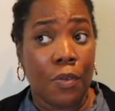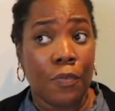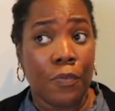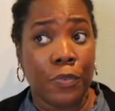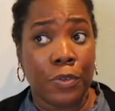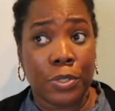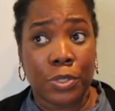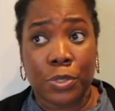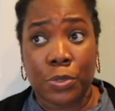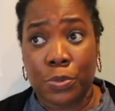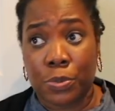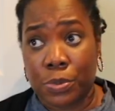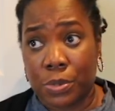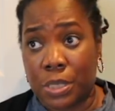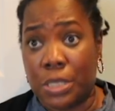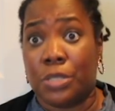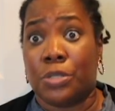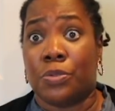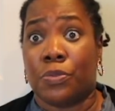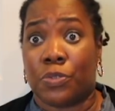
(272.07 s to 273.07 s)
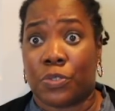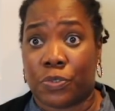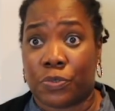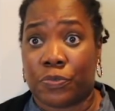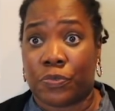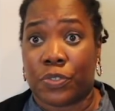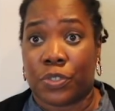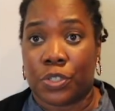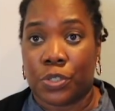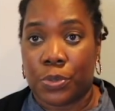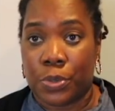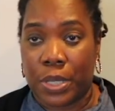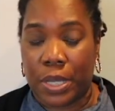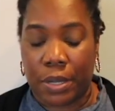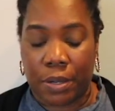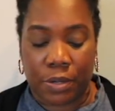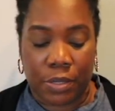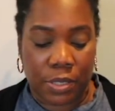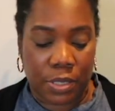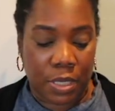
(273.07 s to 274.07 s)
for two
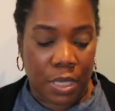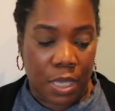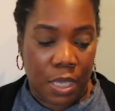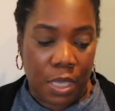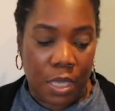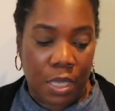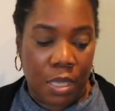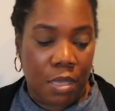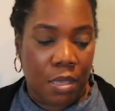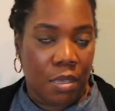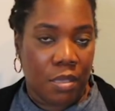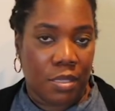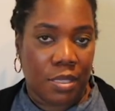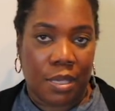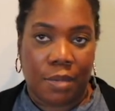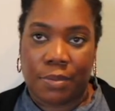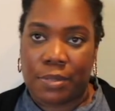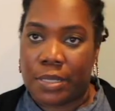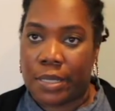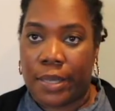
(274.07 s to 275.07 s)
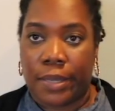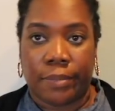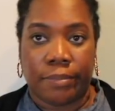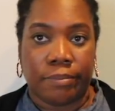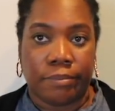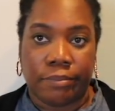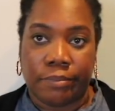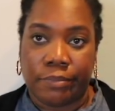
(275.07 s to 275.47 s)
years. So I was like,